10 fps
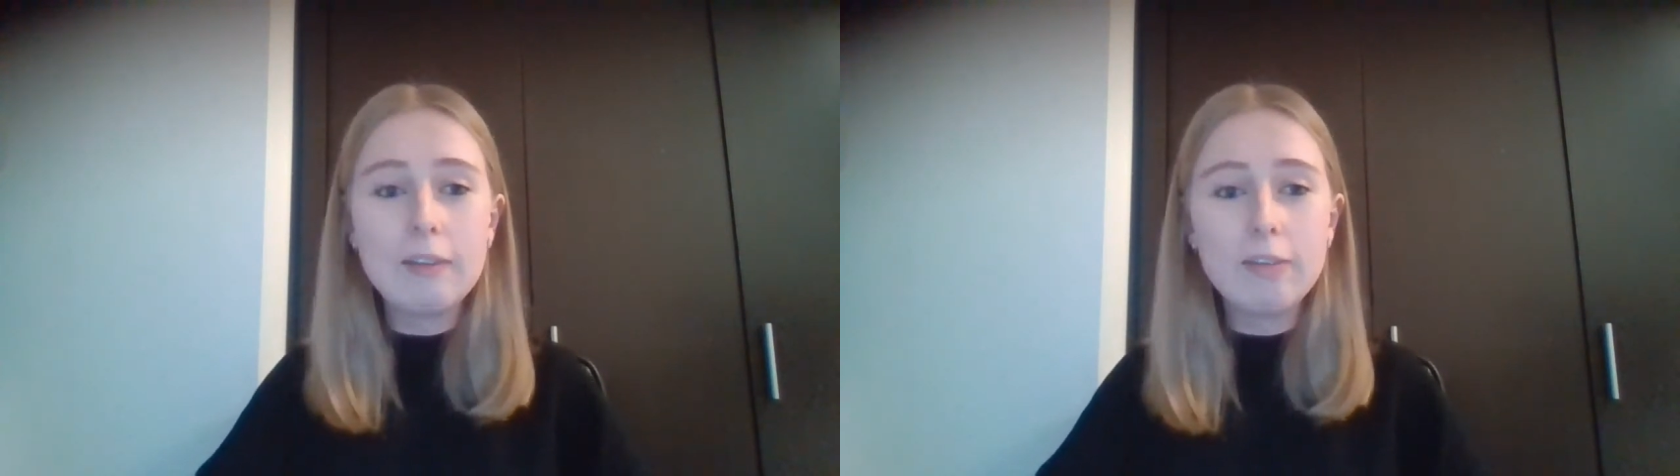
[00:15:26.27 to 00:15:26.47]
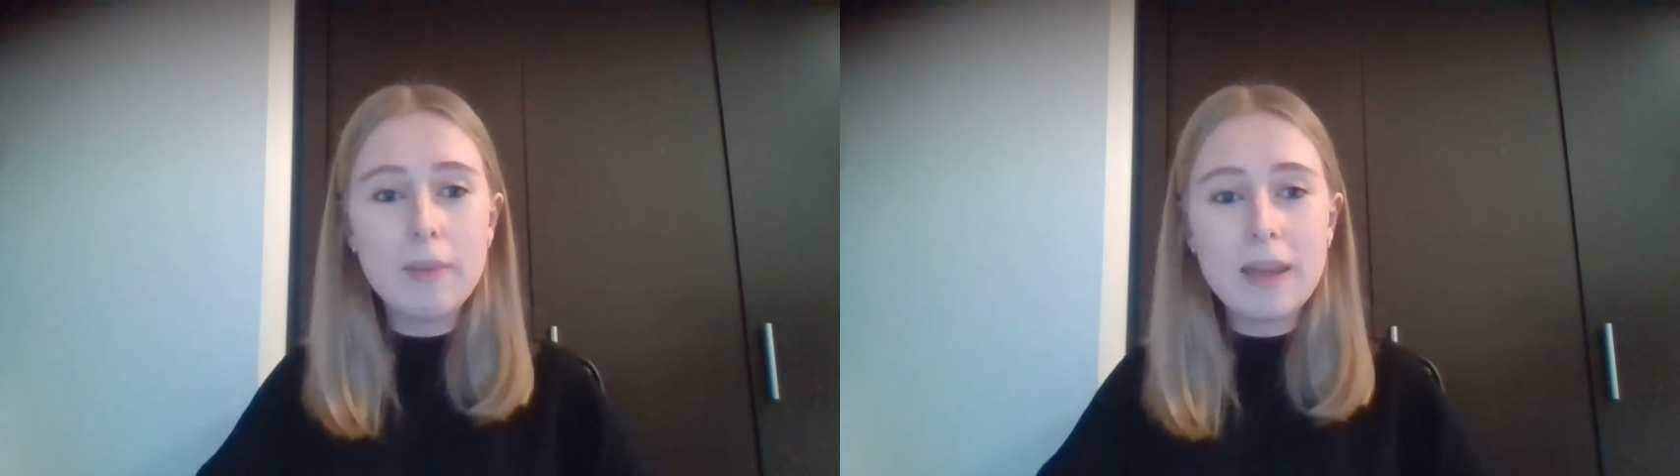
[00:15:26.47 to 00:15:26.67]

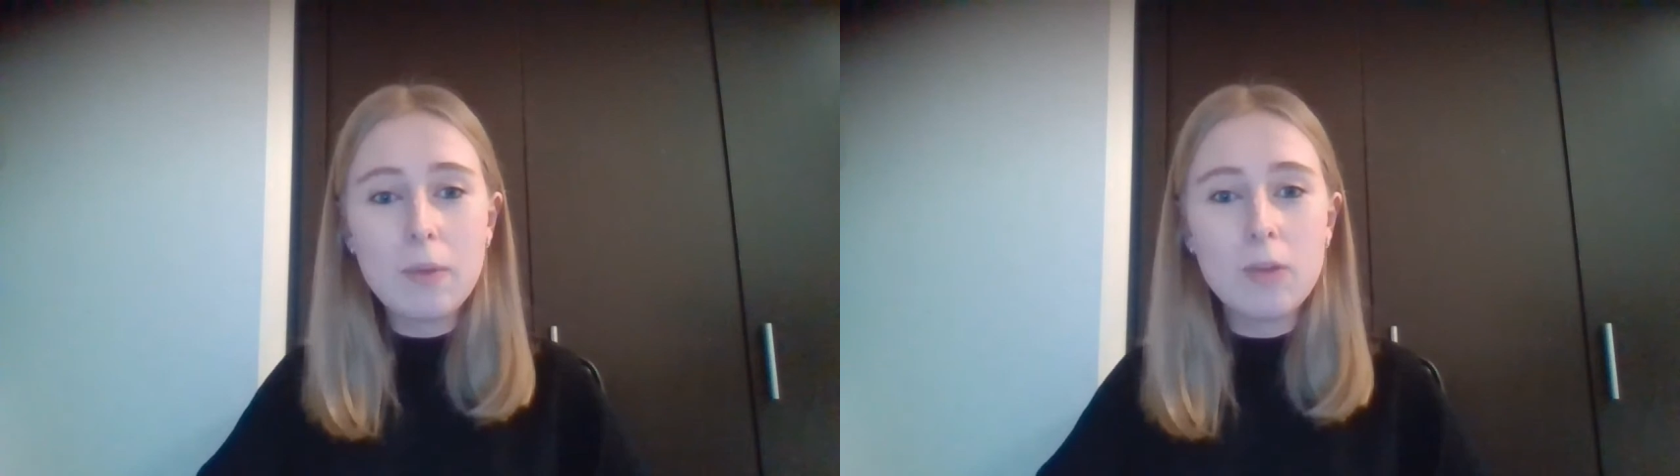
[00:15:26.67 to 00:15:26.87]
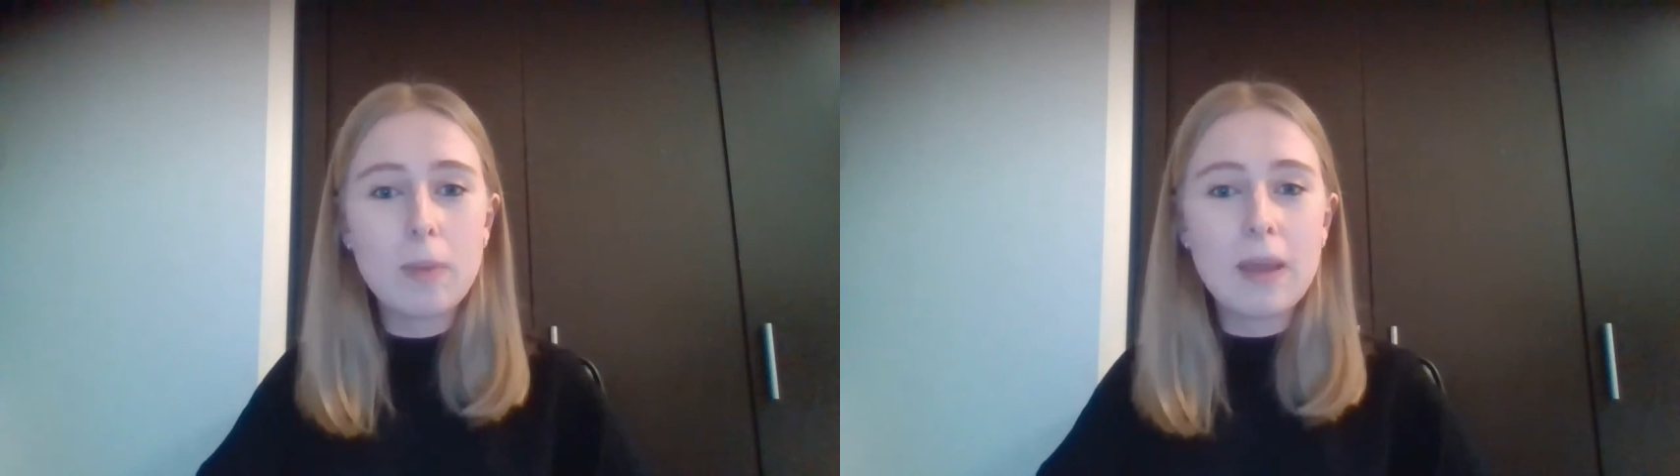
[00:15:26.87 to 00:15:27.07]
for me
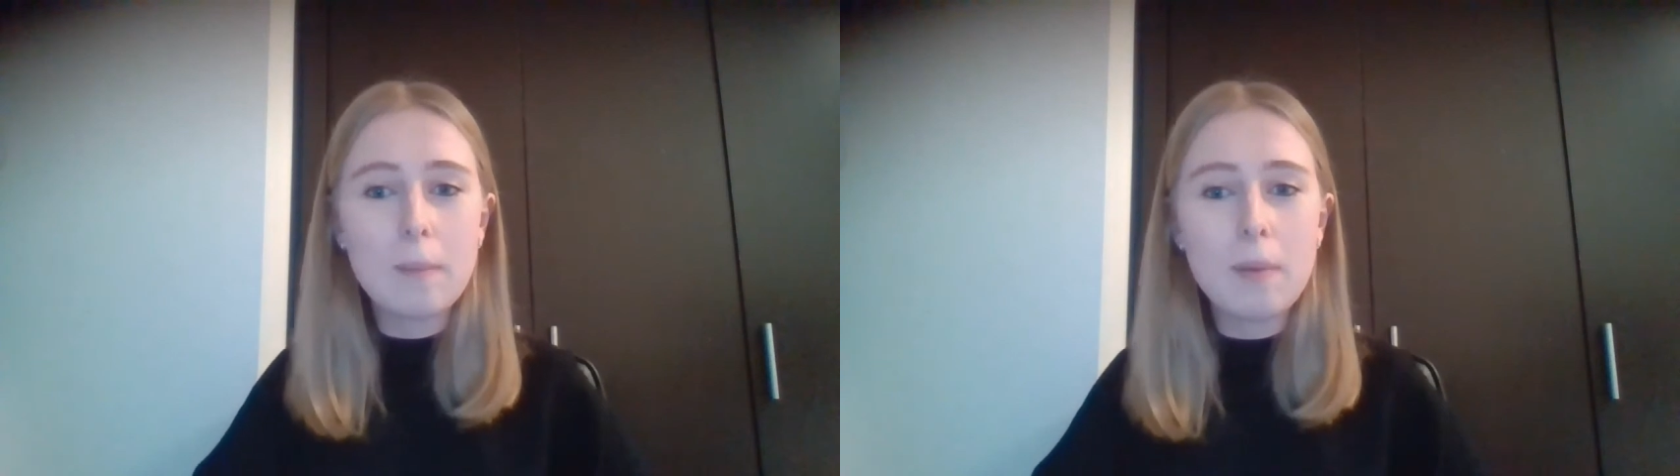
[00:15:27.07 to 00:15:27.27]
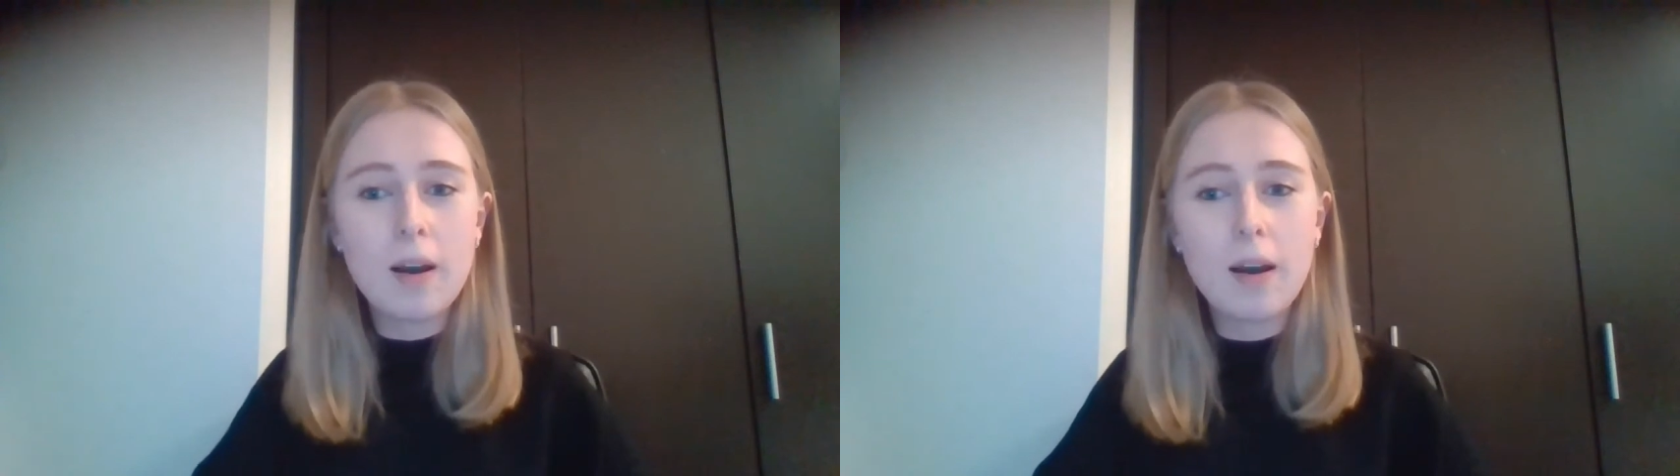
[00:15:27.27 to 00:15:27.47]
was being
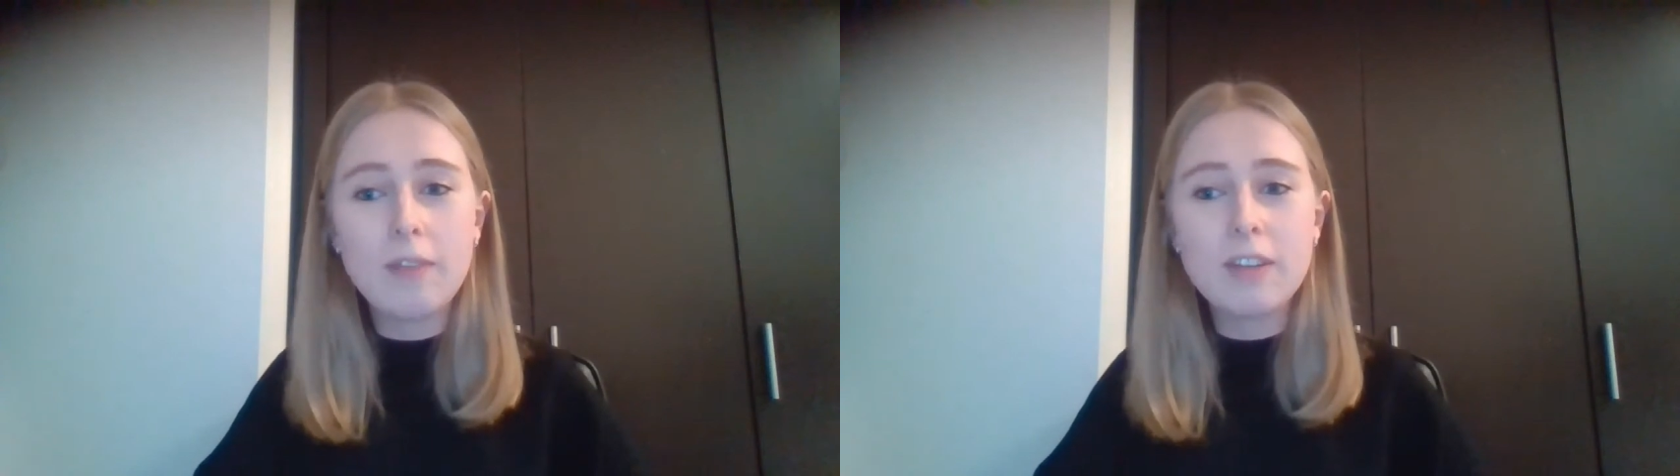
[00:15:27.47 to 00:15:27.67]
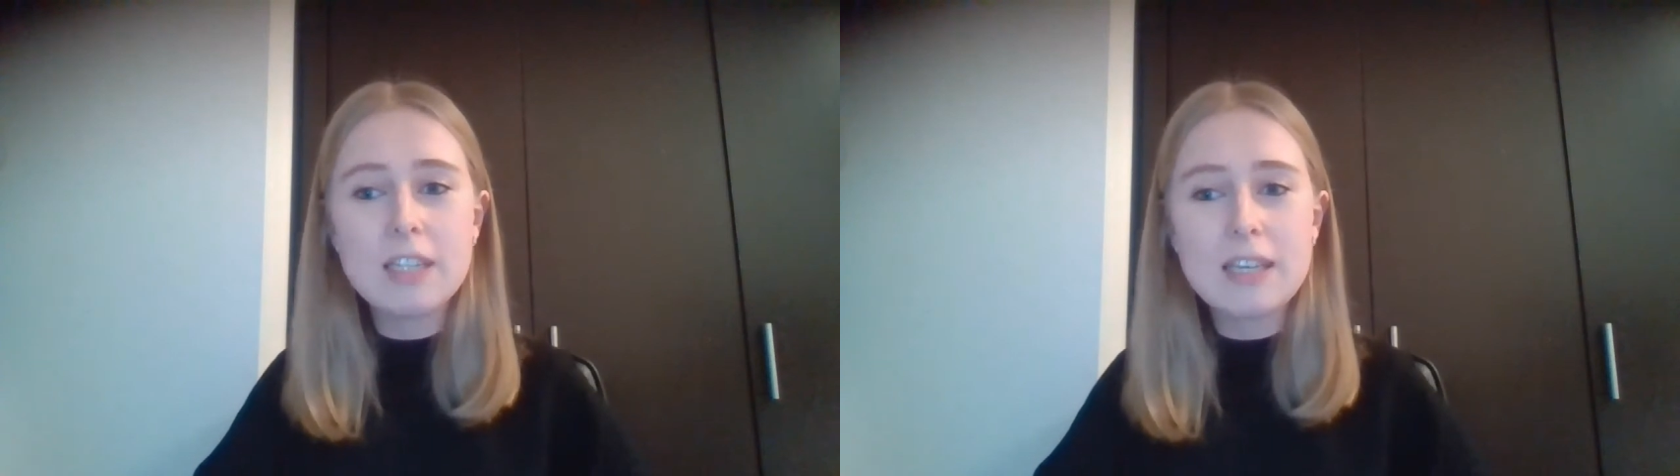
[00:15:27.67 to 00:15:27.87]
part of
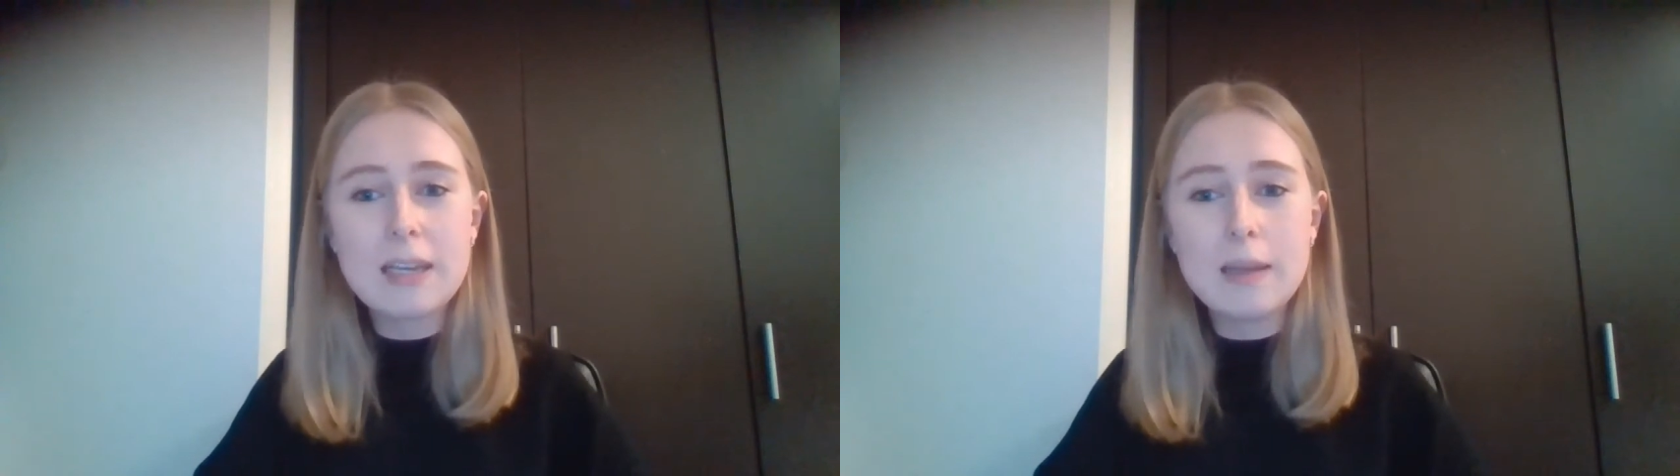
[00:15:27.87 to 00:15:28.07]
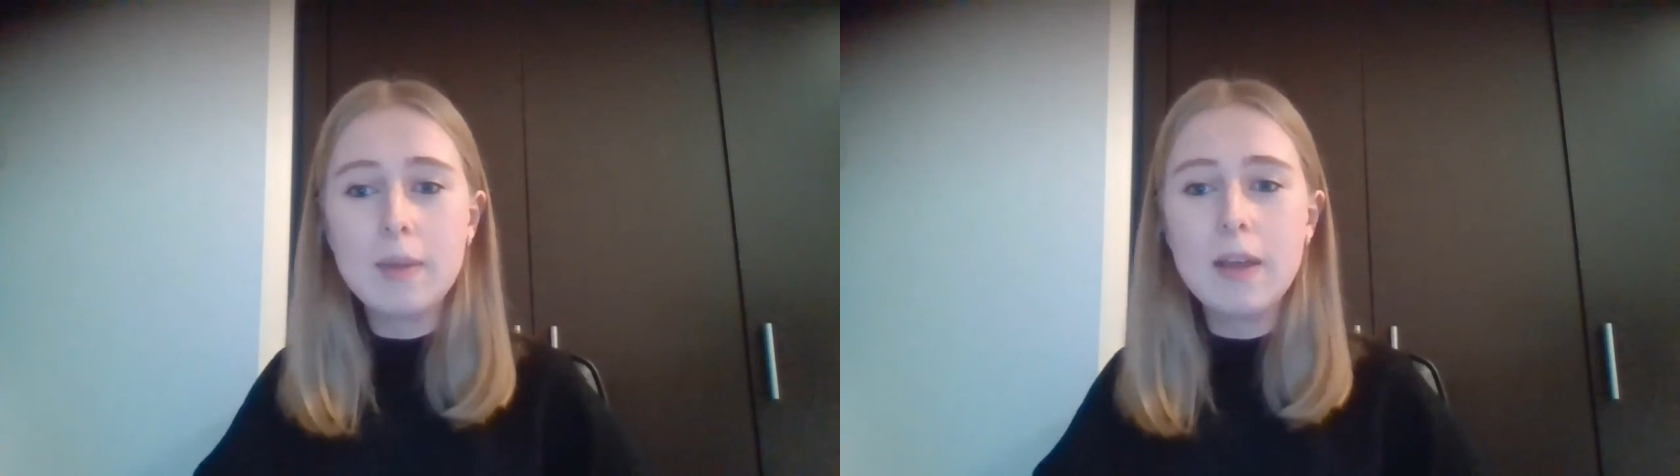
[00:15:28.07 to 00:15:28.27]
a
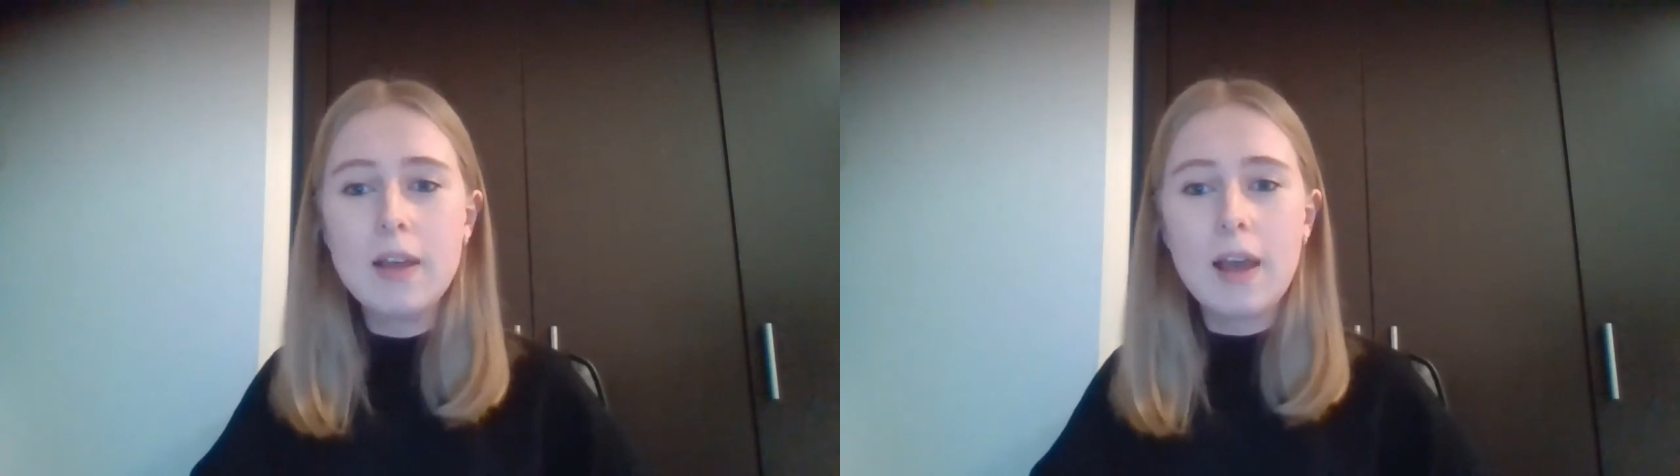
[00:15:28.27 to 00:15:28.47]
team